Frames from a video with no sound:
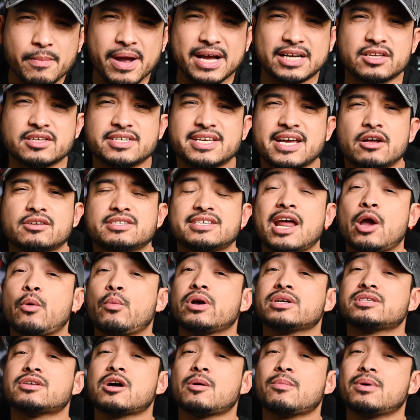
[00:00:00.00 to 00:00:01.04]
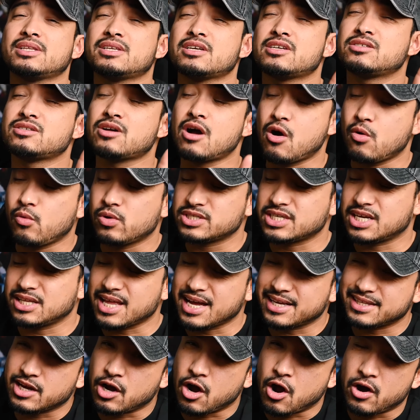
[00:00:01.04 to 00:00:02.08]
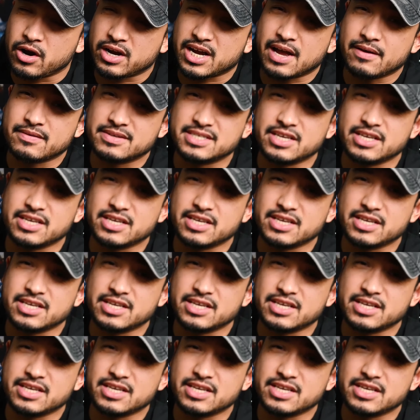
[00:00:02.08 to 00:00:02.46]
back to the channel. Today we're talking about the Star Wars Galactic Archive